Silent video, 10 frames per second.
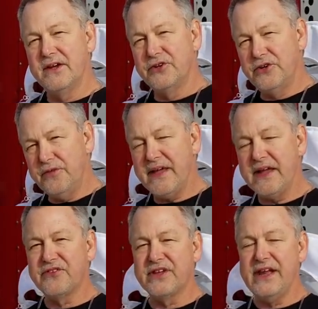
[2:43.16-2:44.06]
two
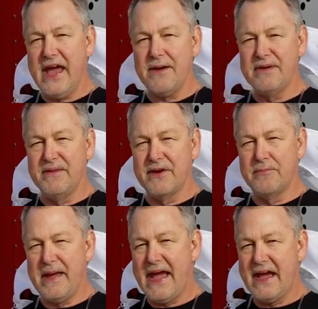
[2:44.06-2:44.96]
things can happen that are
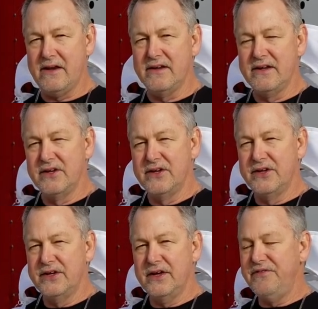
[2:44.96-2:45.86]
bad.
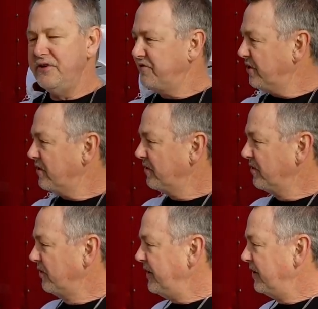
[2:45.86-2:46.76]
If you start
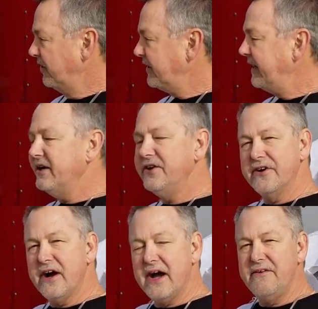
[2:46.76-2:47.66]
looking into
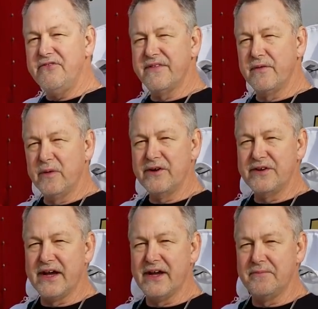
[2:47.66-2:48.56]
your hives in the
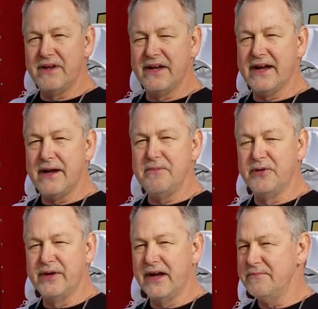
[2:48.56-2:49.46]
wintertime, like I'm
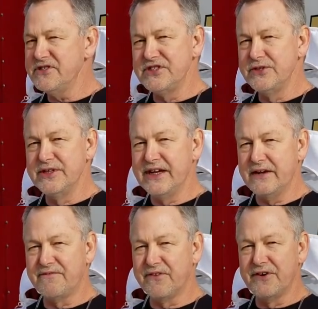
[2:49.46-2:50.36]
doing, I'm just doing
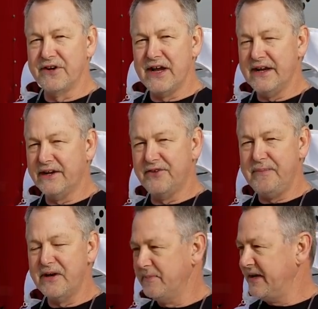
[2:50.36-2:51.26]
it for an
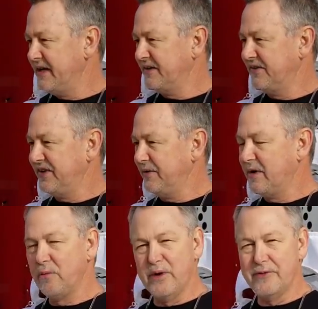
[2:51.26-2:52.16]
experiment to see
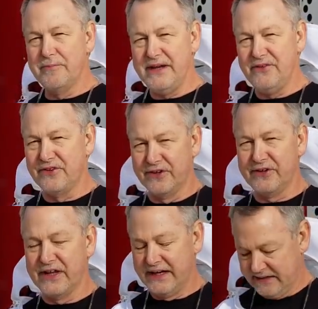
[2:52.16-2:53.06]
what winter bees
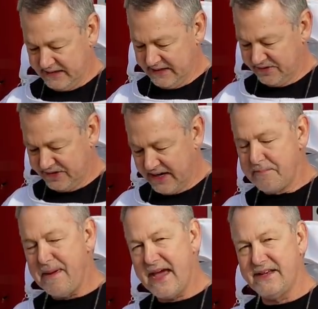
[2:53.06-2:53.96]
look like. And it's not
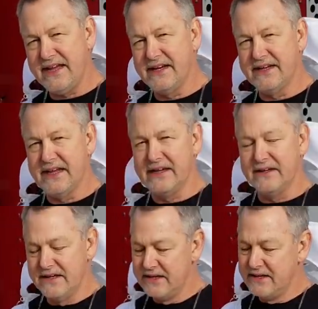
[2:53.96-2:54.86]
a bad day today.
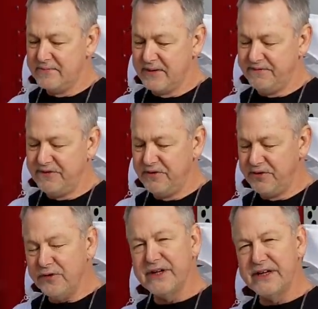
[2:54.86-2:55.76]
But if you
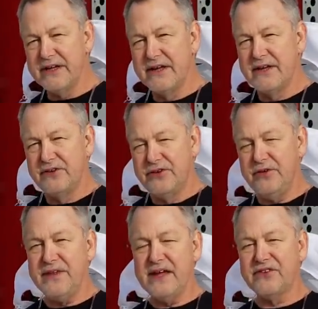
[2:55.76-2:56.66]
do it,
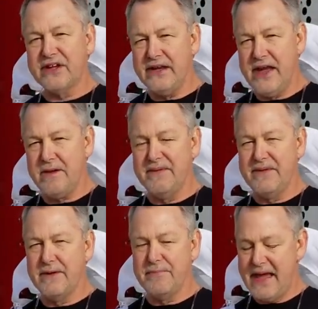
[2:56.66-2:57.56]
two things can happen
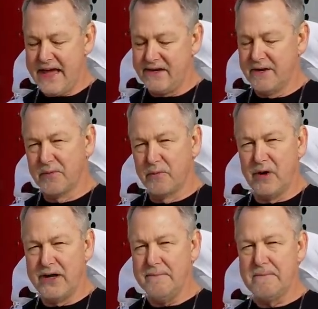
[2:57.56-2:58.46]
that are bad. Number
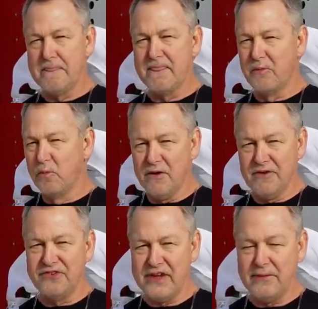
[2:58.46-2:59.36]
one, the
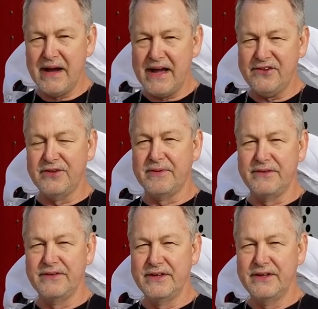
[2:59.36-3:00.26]
worst thing
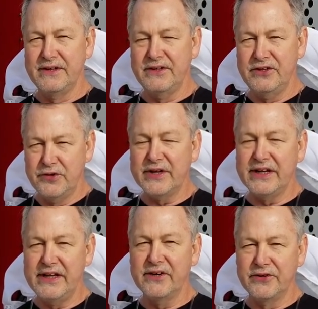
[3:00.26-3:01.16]
possible, you
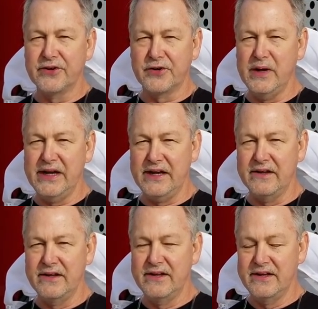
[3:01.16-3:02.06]
can kill your queen.
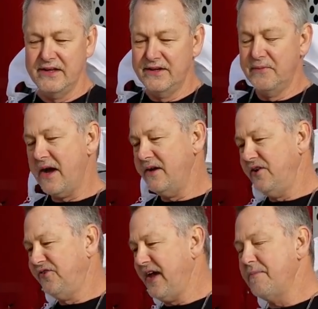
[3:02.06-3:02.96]
Well,
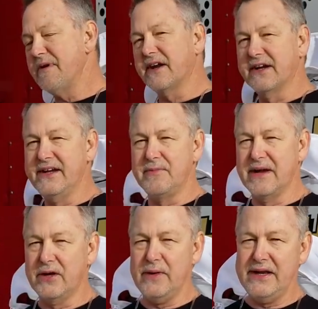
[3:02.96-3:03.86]
you say, I'm not gonna kill
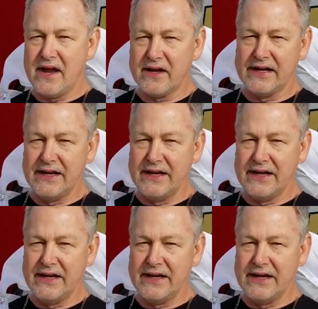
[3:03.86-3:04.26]
my queen. How could I